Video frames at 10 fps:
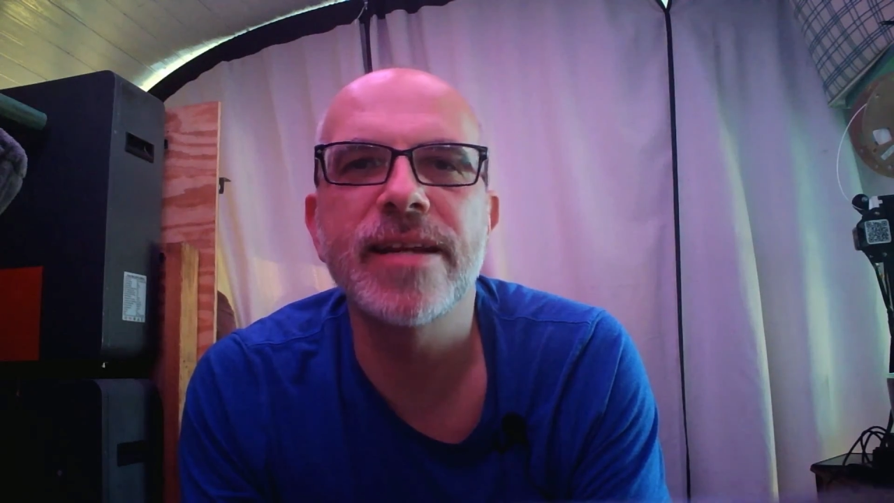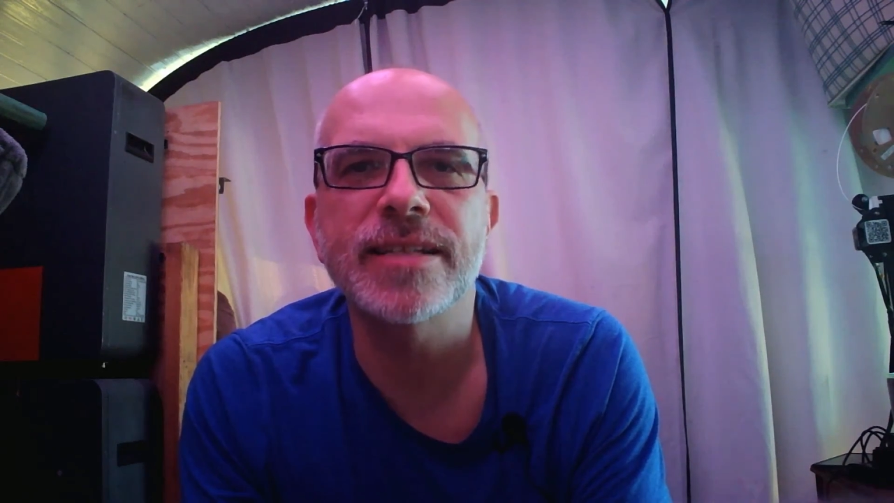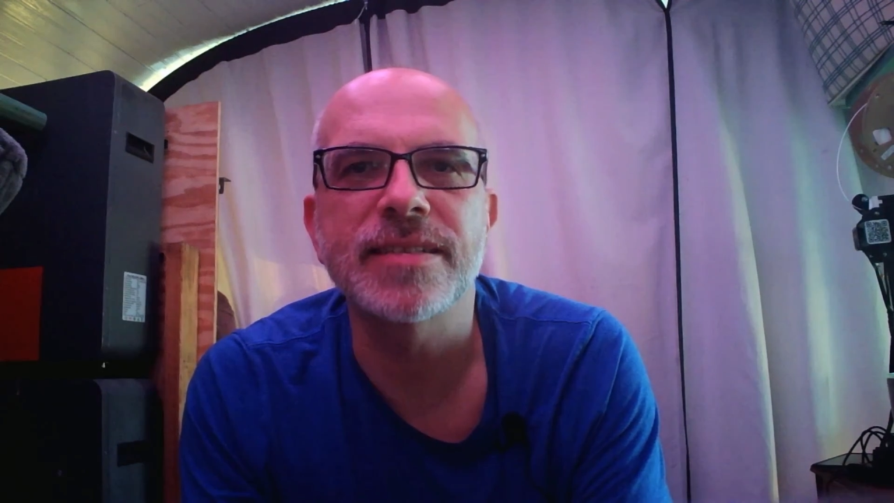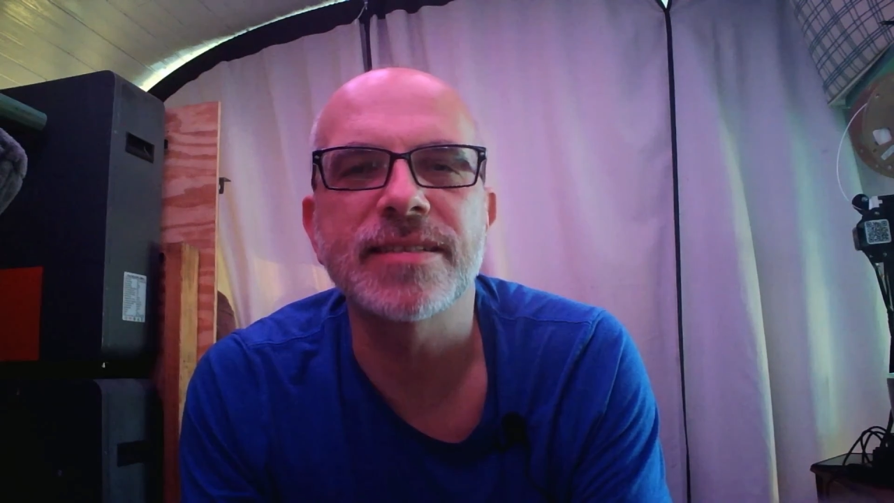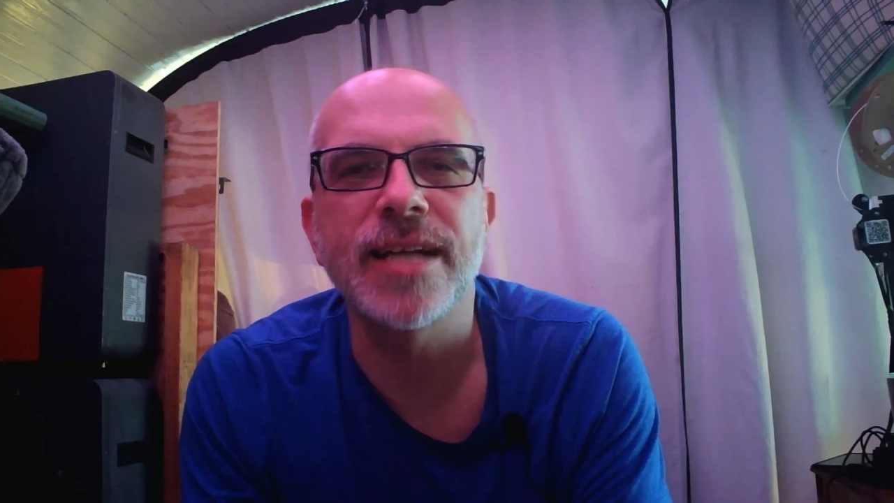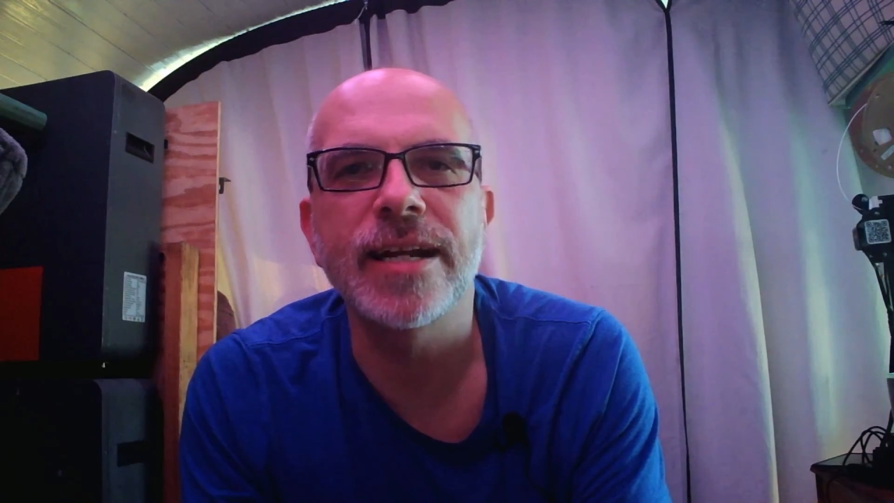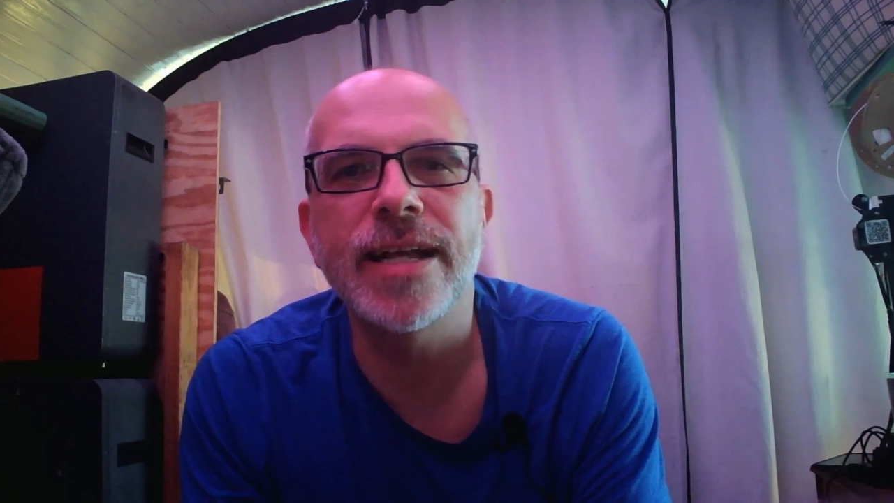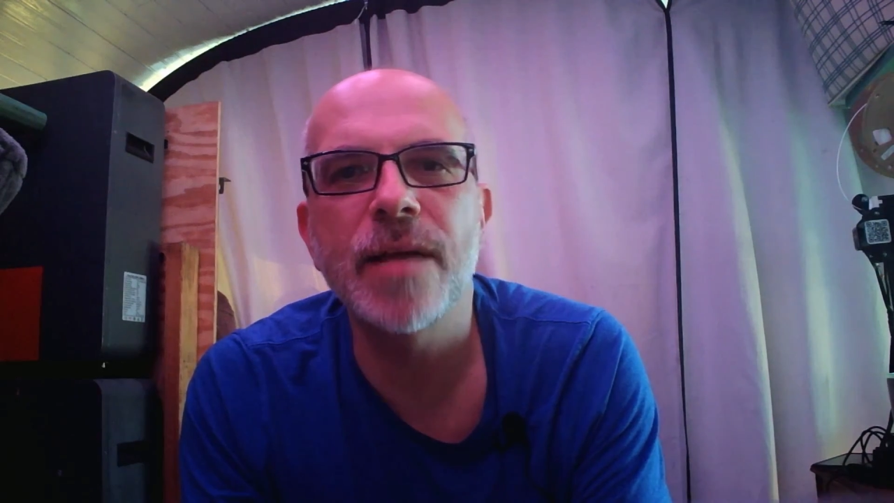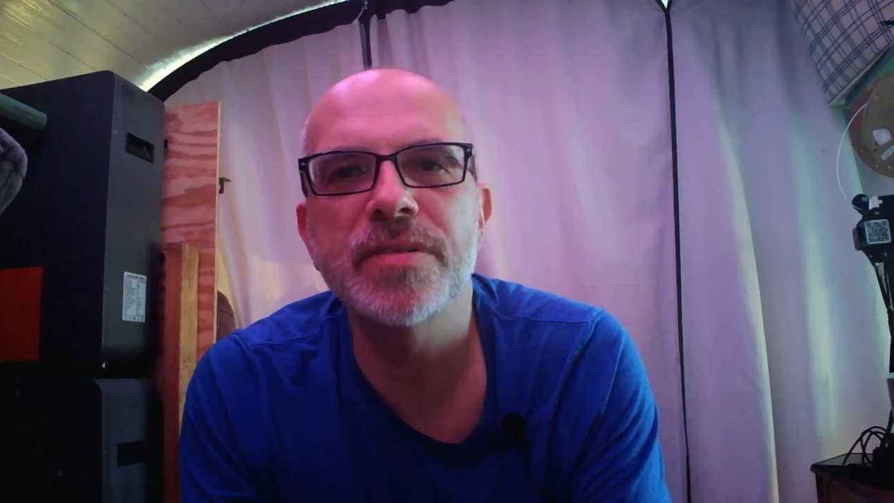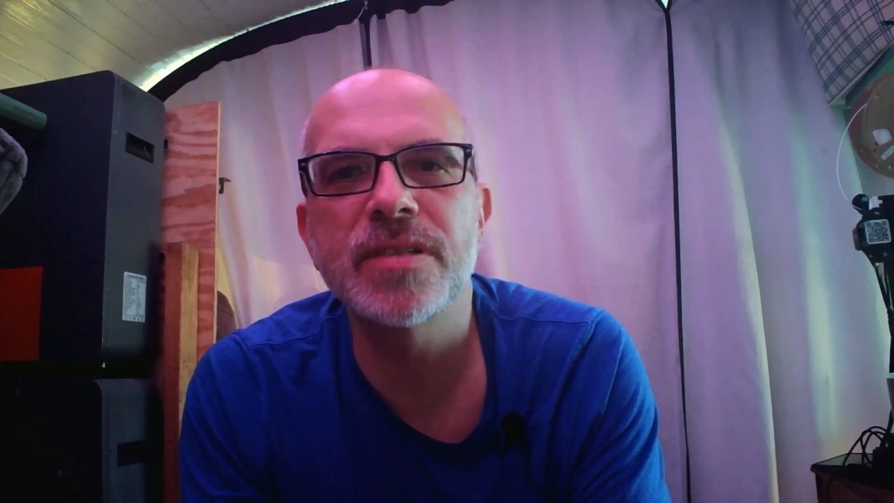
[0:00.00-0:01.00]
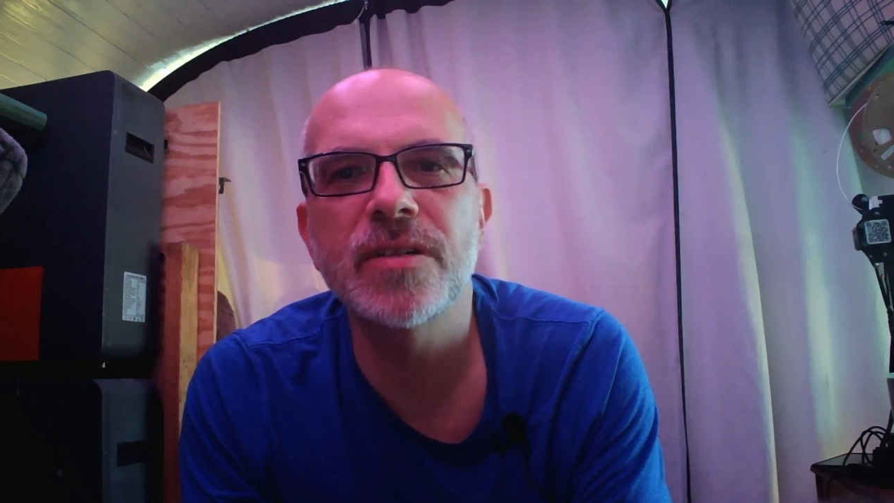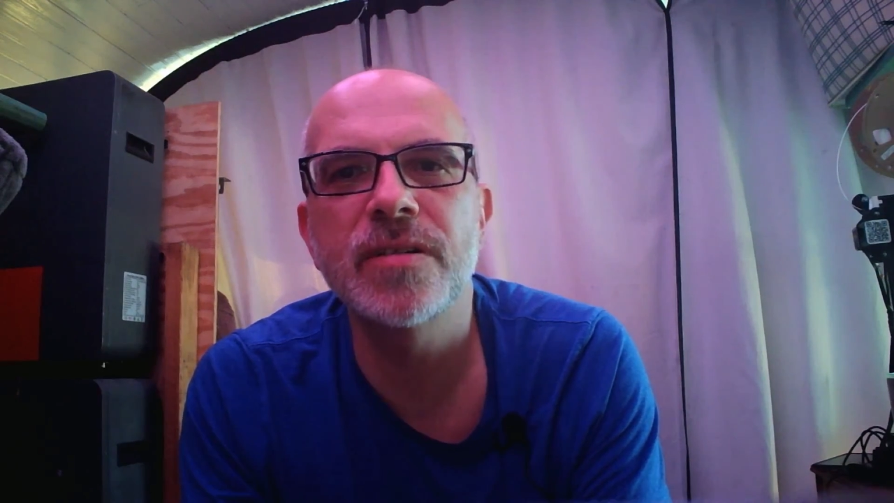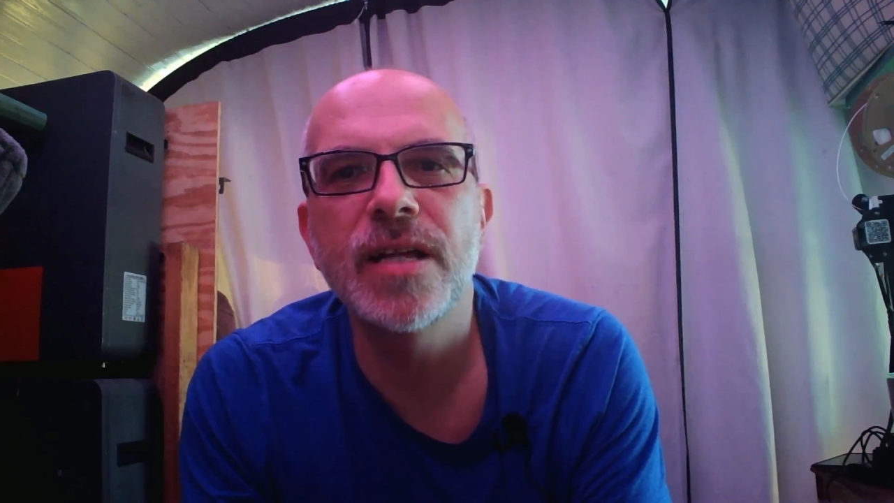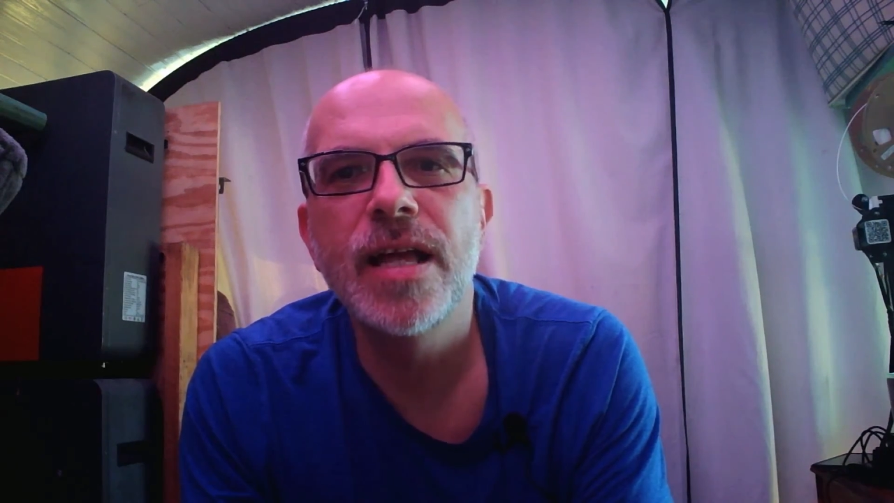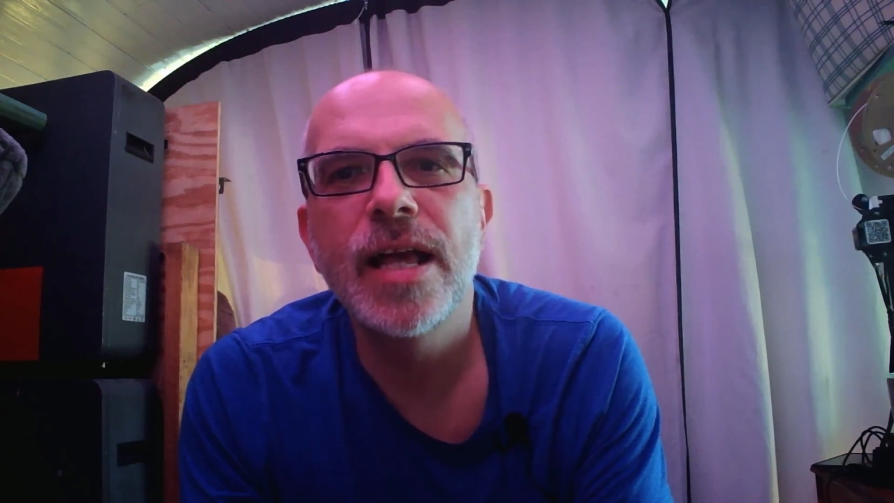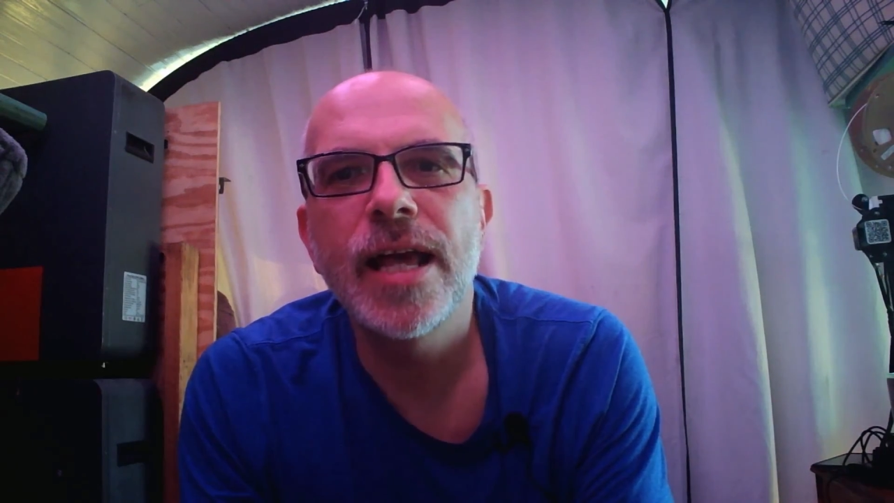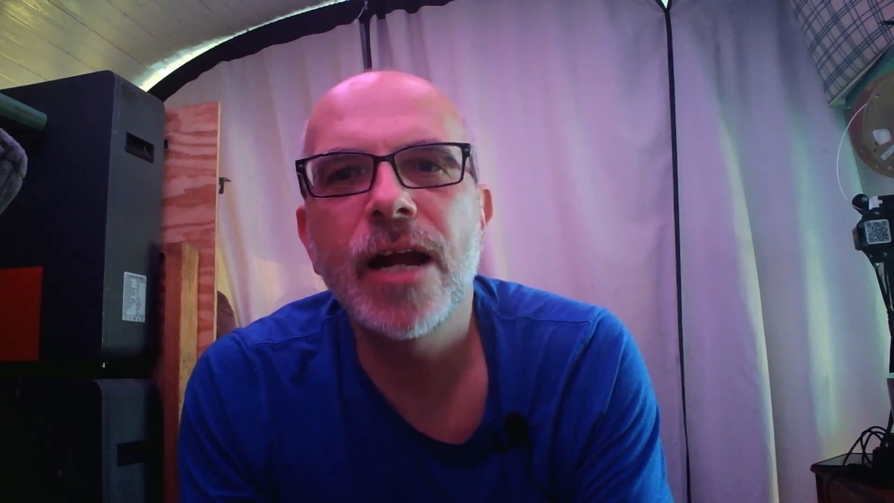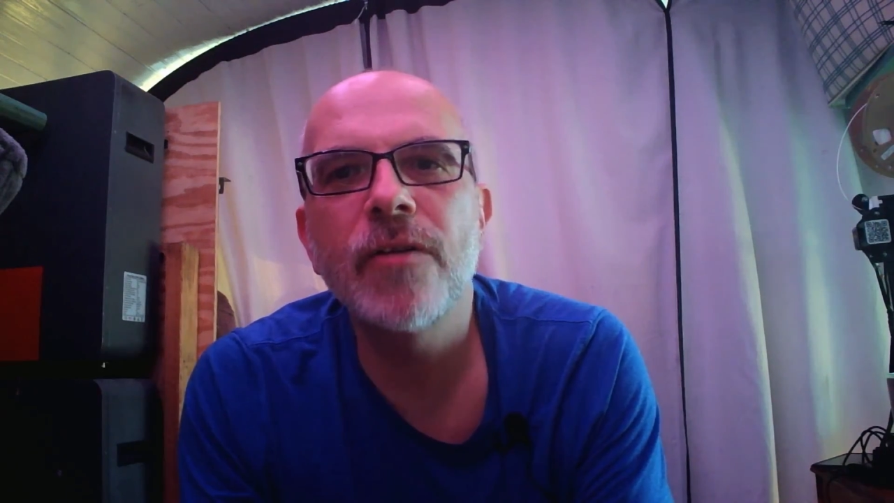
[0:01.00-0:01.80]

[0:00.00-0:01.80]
next exciting episode, and I